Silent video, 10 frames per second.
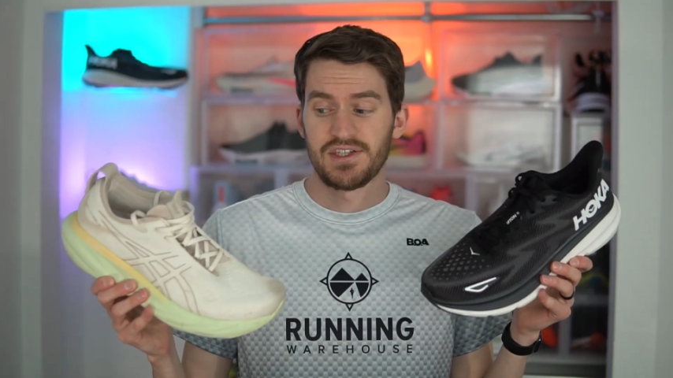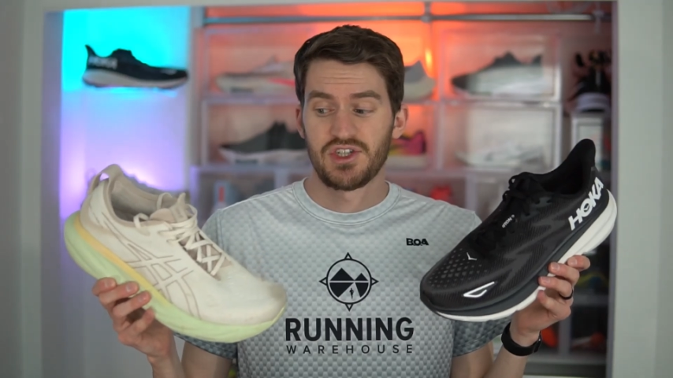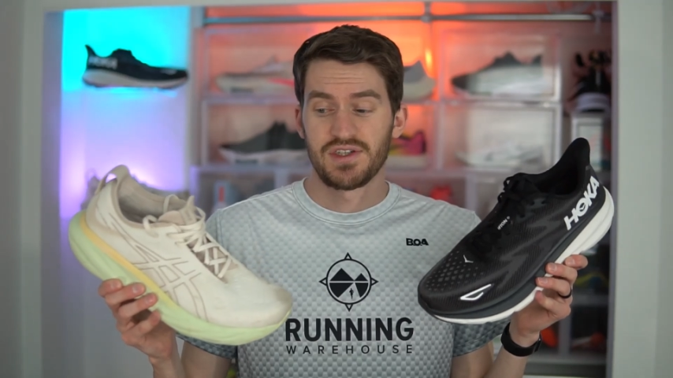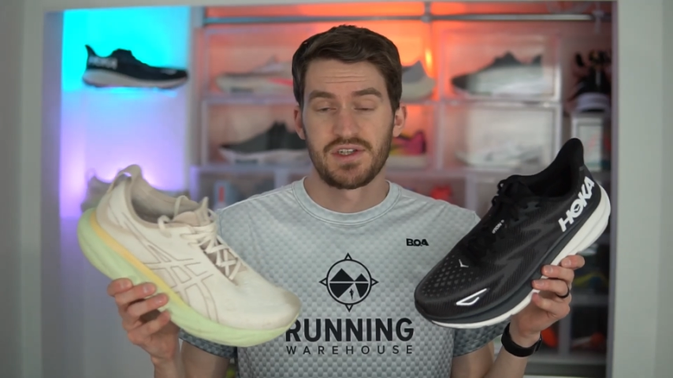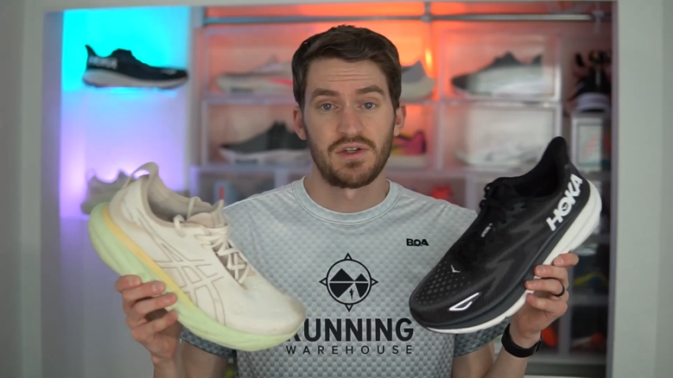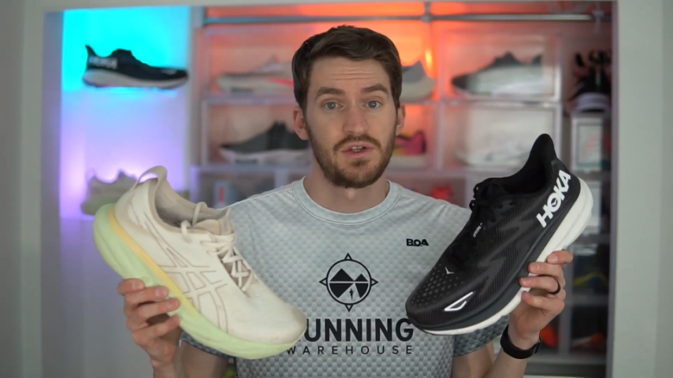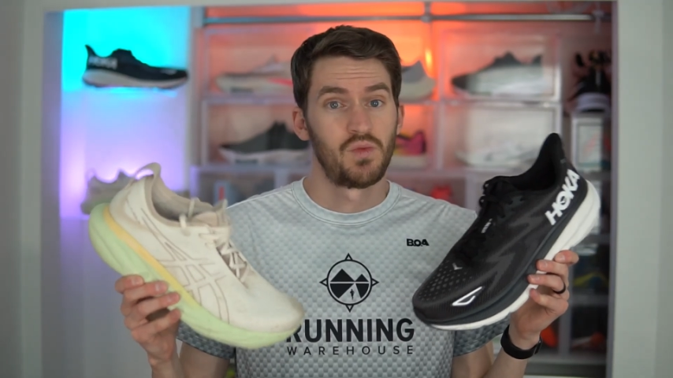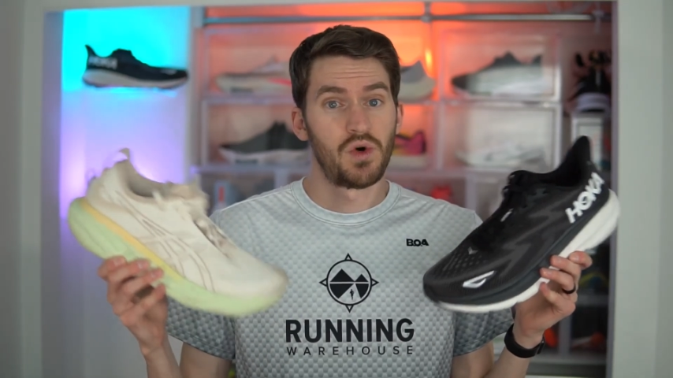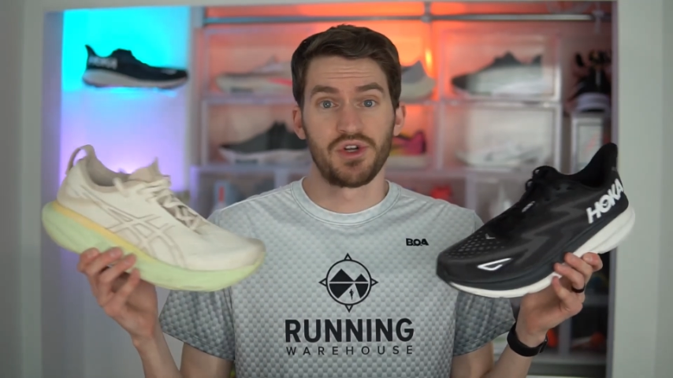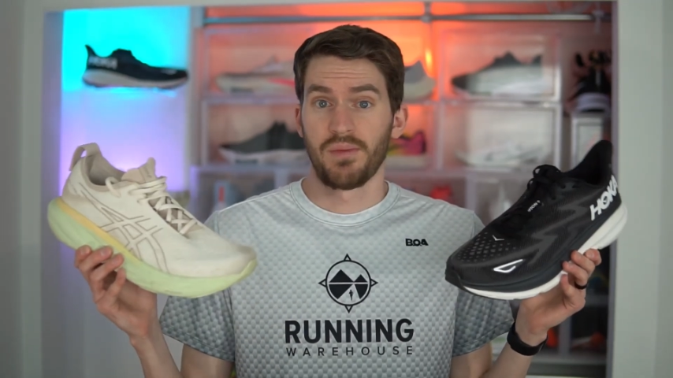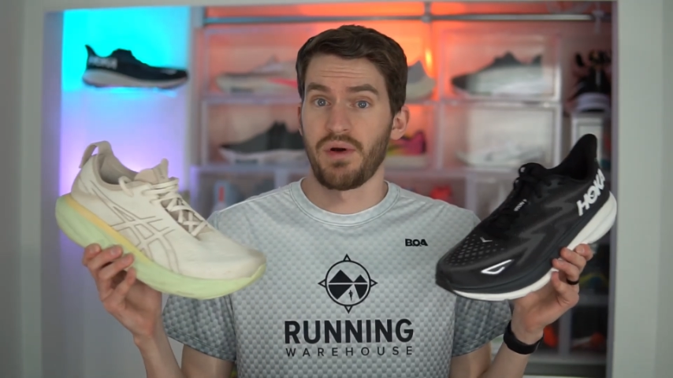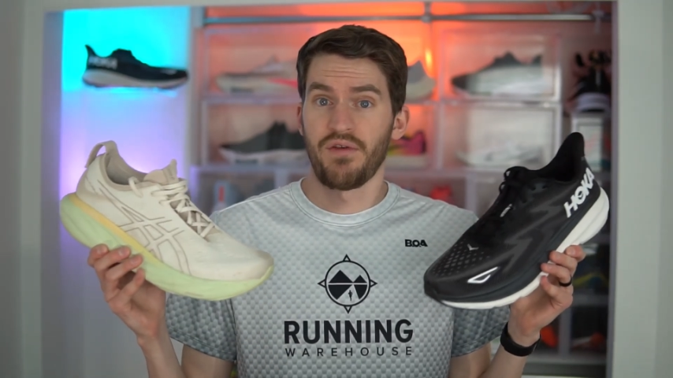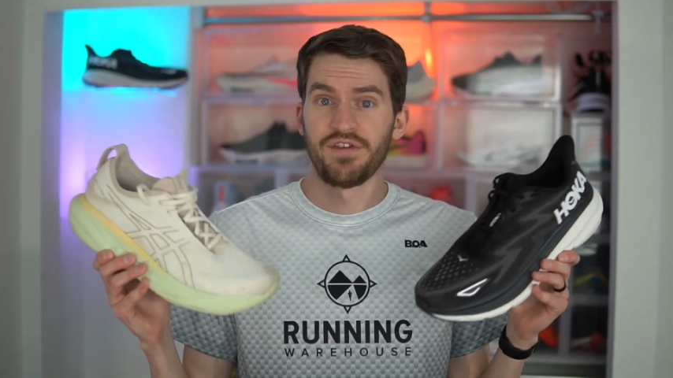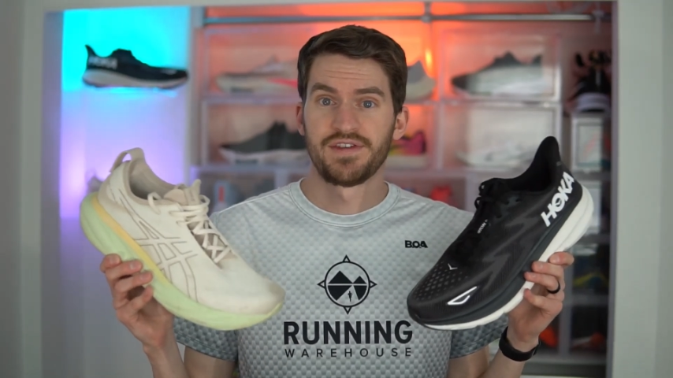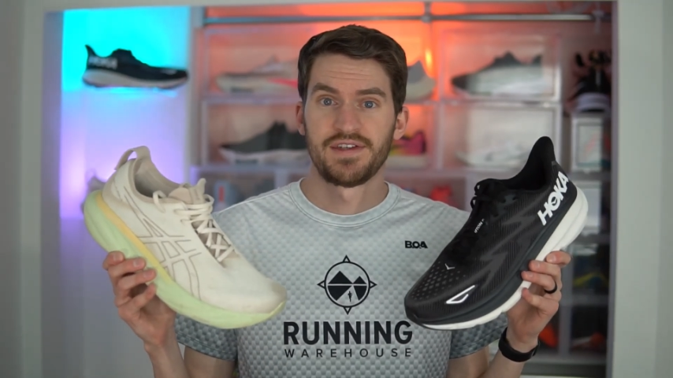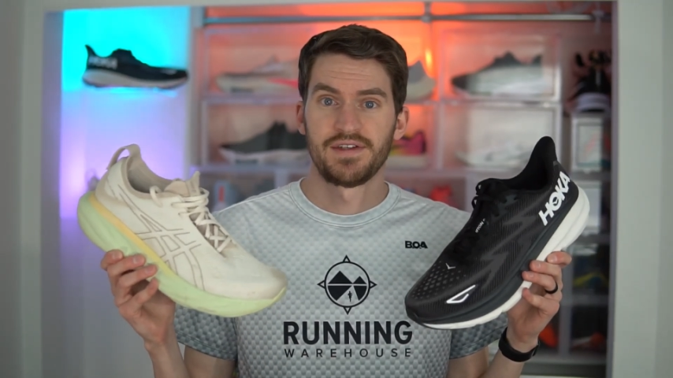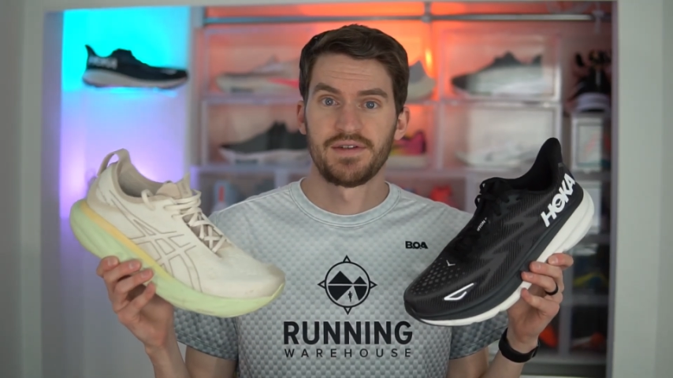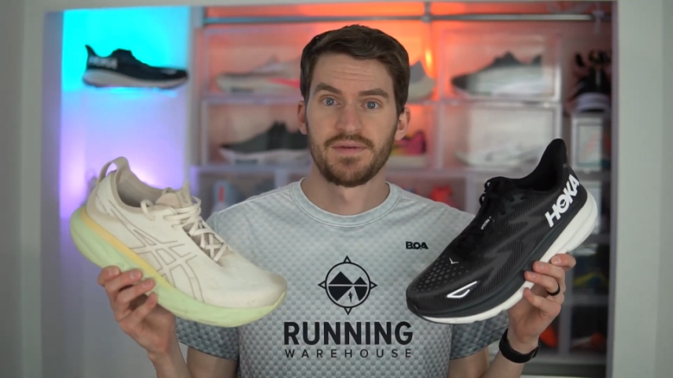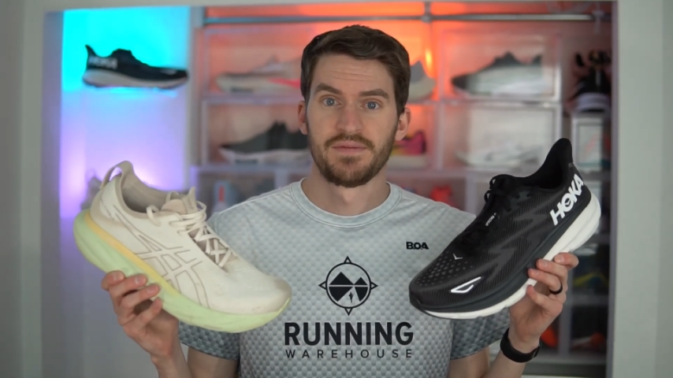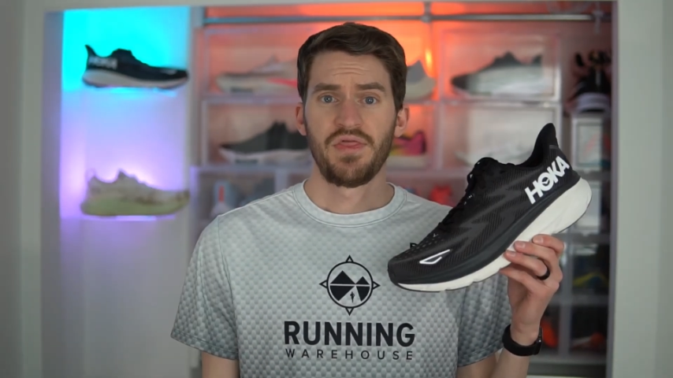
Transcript: just what your preference is.